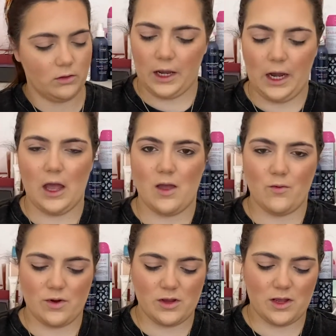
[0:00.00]
Now
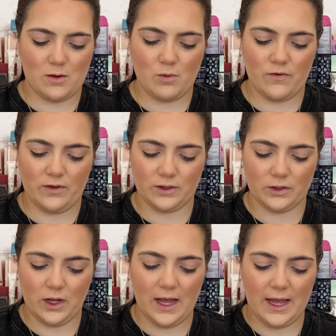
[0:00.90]
we're gonna move into
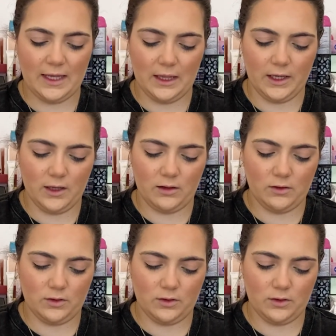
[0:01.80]
highlight,